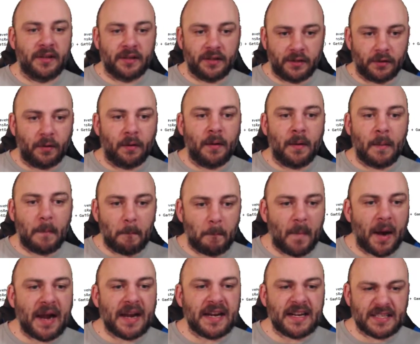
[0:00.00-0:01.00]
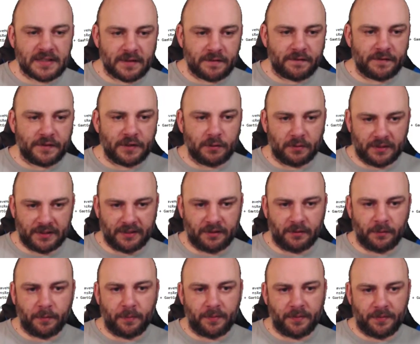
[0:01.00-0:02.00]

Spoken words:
you know, minus a few little